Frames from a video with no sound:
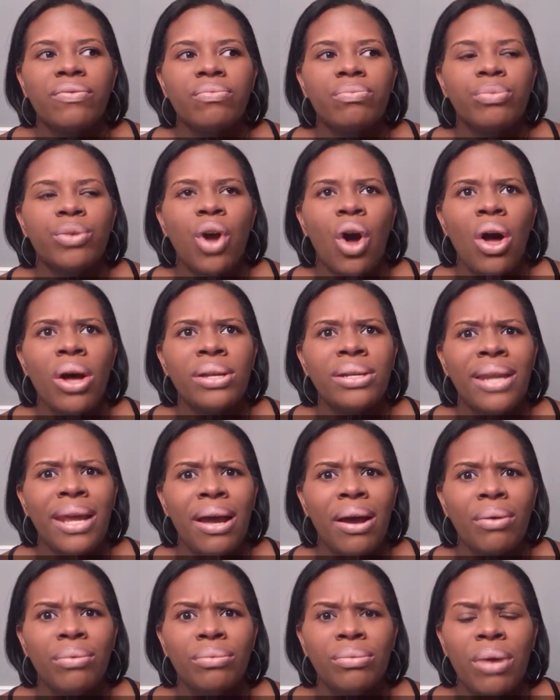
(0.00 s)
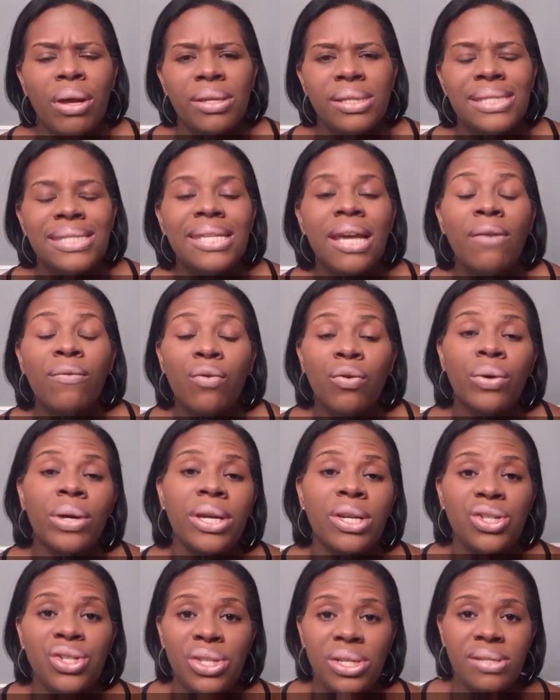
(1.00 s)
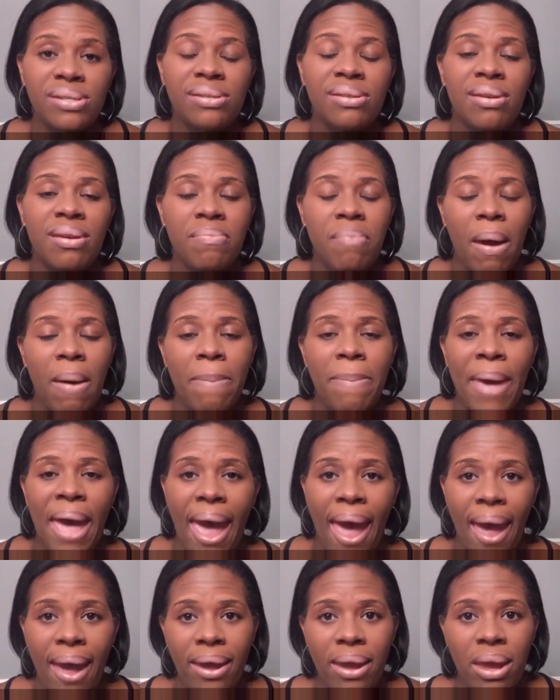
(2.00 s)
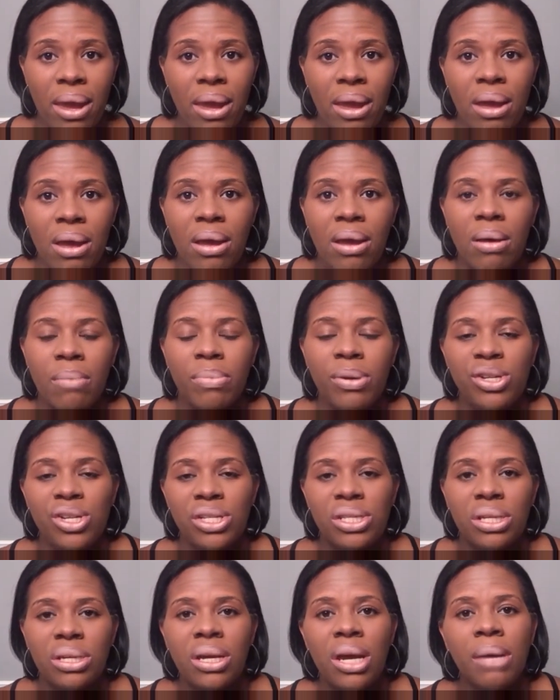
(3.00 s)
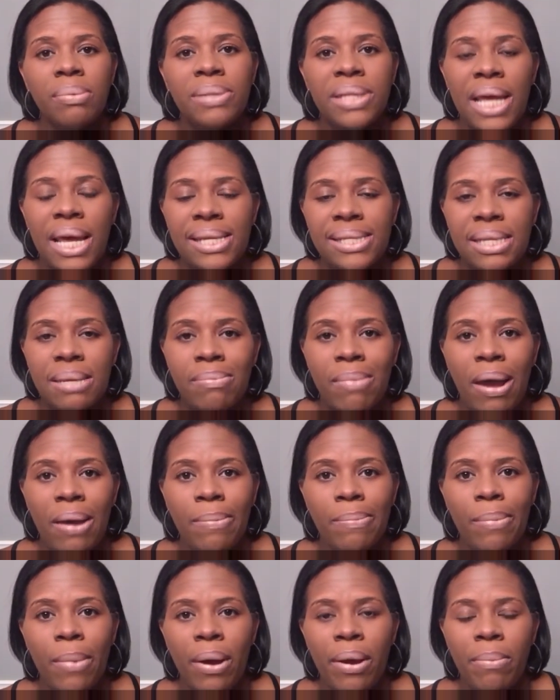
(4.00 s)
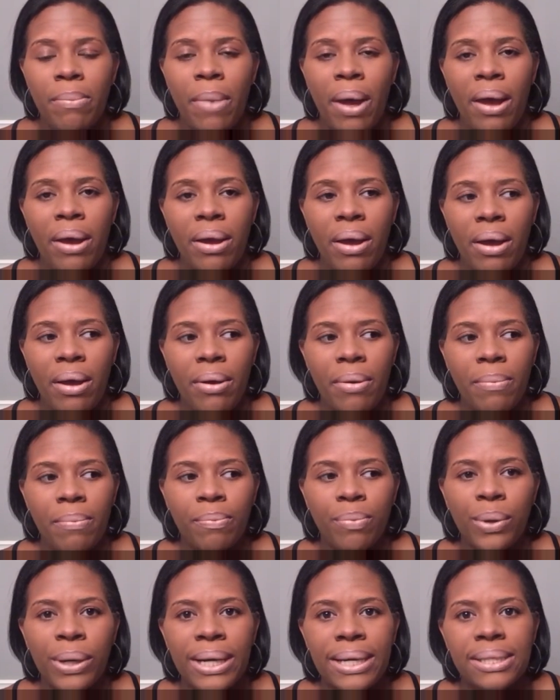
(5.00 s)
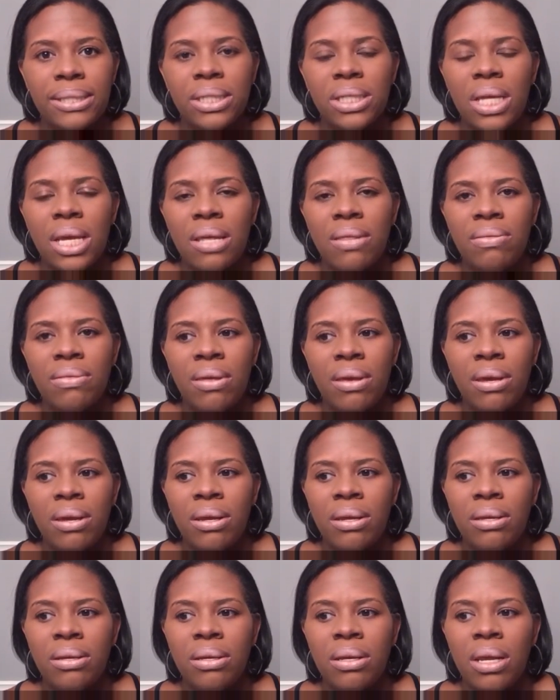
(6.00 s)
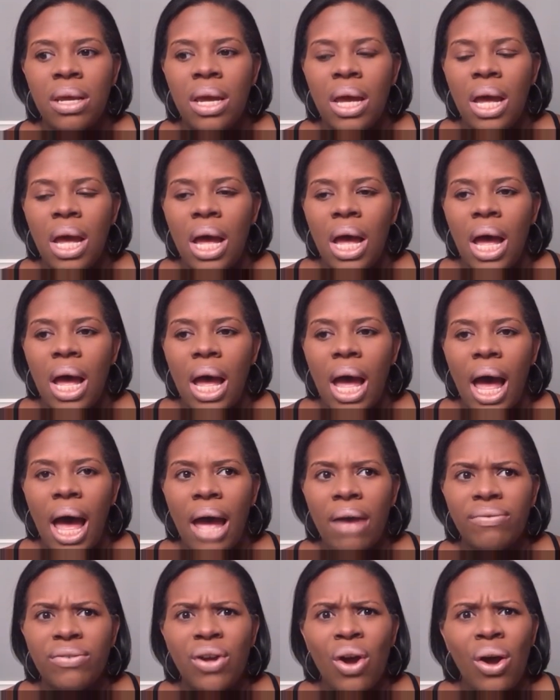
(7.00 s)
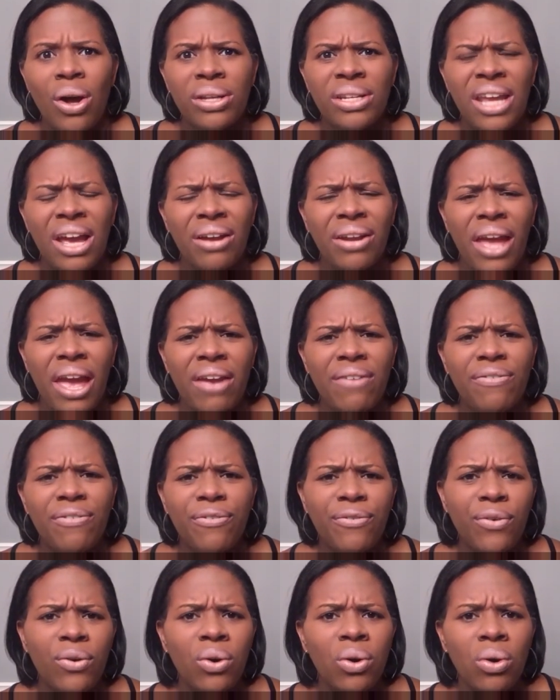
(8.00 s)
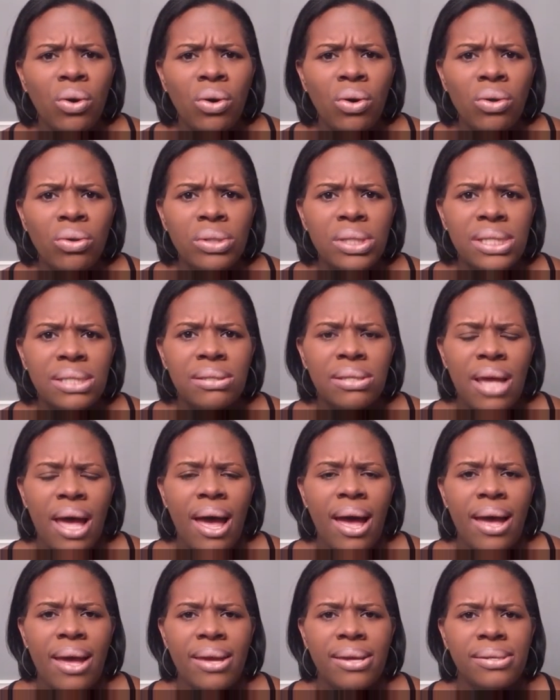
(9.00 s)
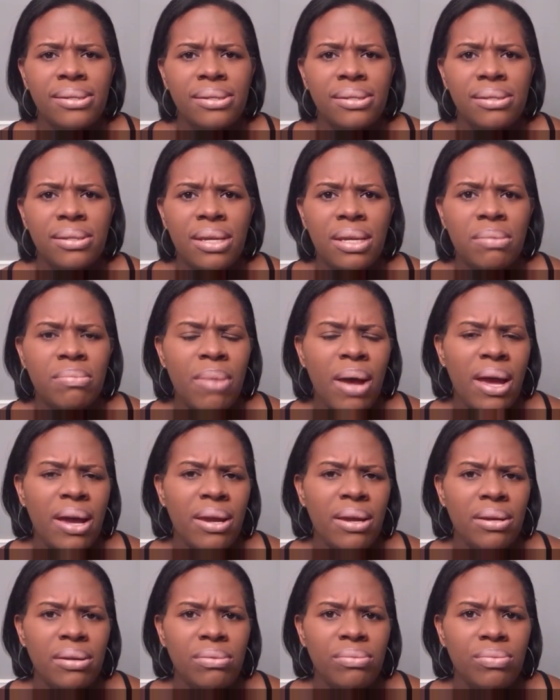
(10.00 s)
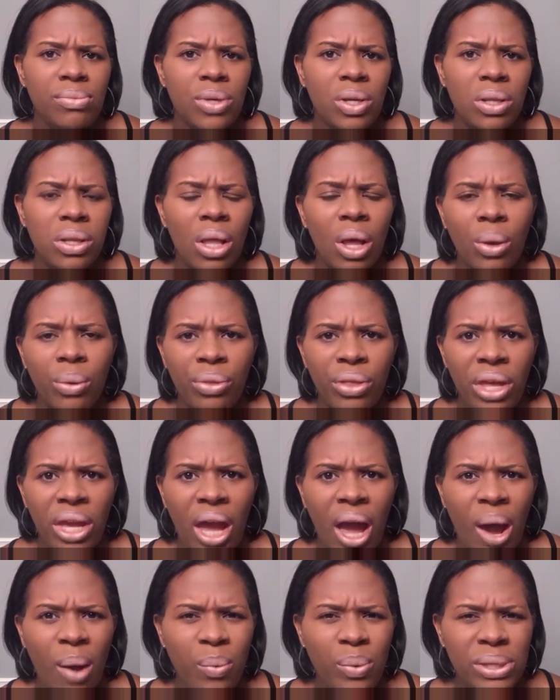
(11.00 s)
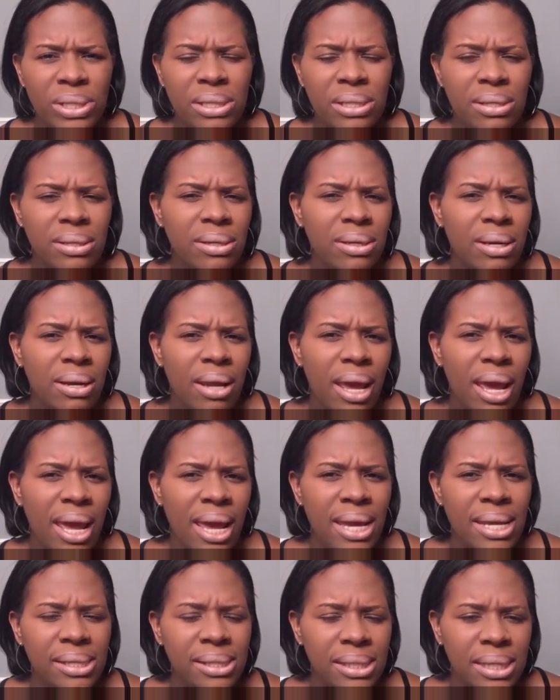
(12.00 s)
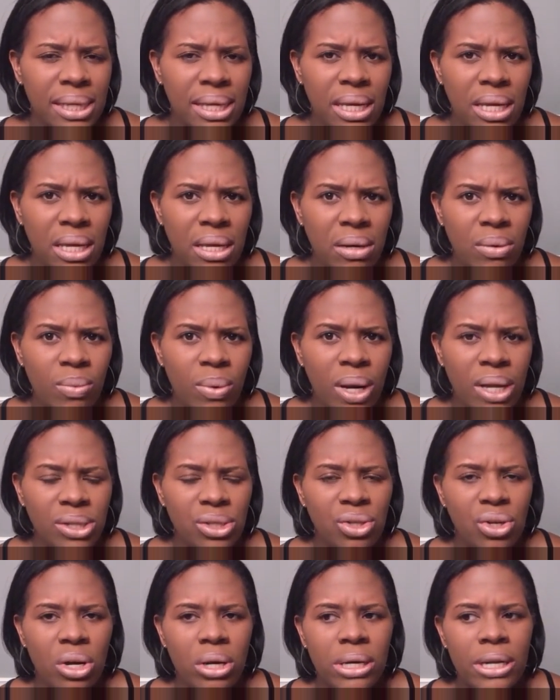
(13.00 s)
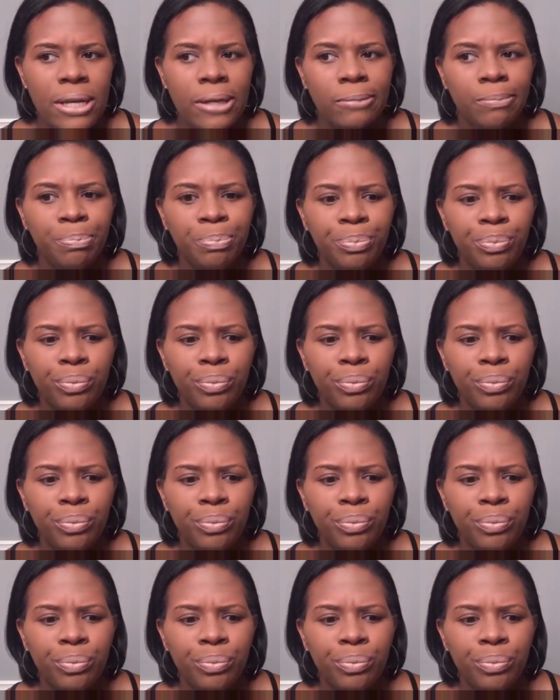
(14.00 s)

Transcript: gone down several inches in my back, but just a cup size in my breast, and then I've gone down a full size in my clothing. I was an 18 when I started,